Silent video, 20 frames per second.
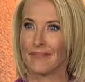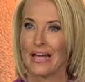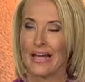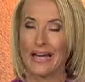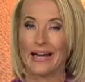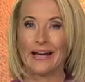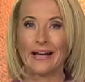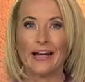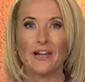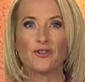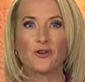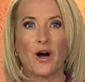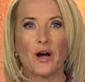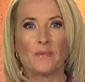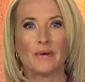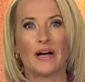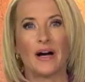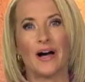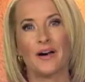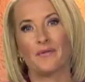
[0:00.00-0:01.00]
In Head
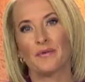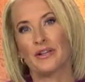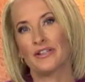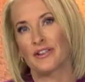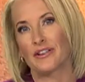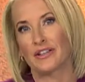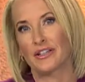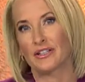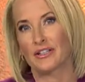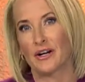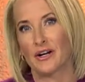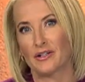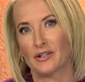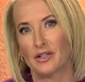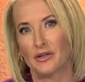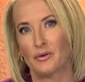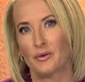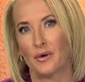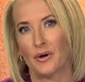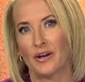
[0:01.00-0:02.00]
Drama, I recently
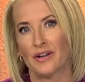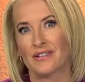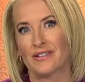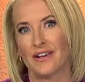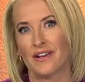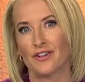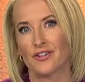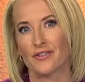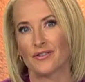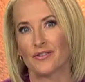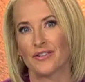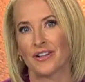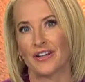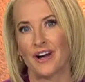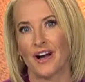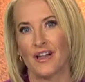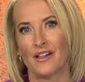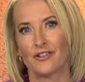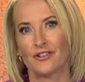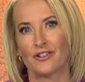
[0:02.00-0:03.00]
talked to organizational
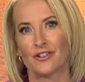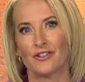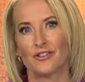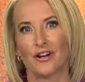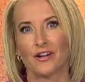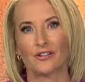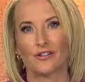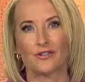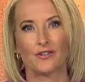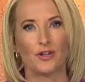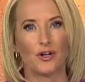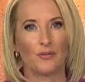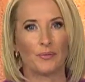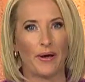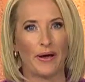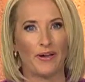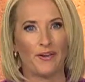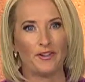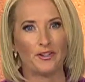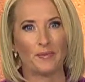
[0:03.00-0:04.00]
psychologist Dr. Joe
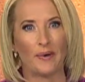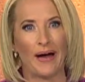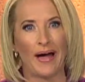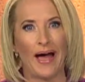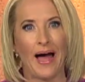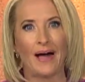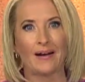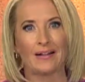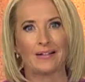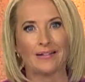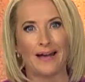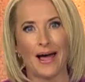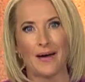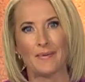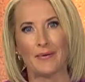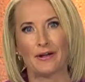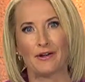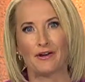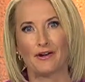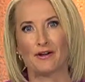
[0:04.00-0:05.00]
Pace about how to
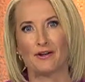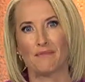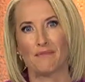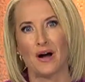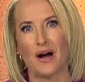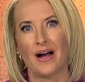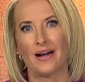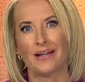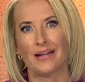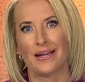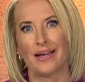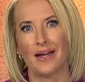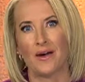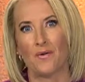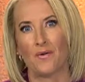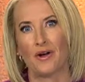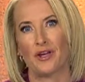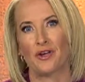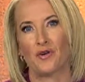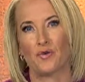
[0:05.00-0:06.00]
tap into your mind and
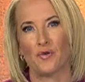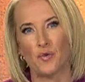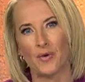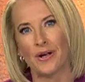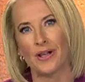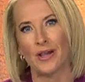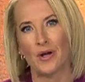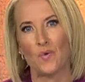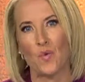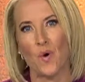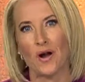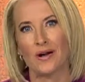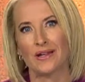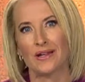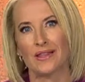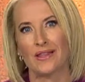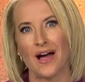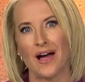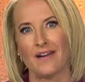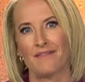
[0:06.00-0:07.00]
get what you really want
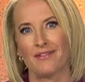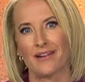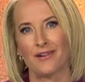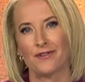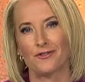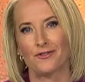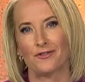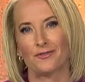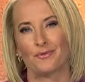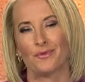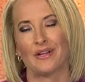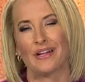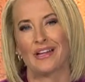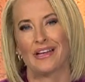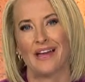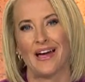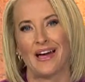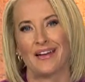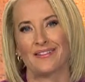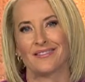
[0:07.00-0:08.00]
in life. Here's what
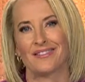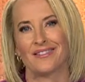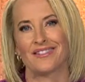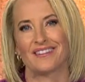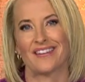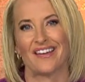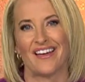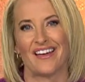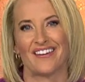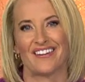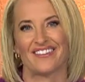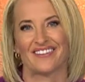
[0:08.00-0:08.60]
he had to say.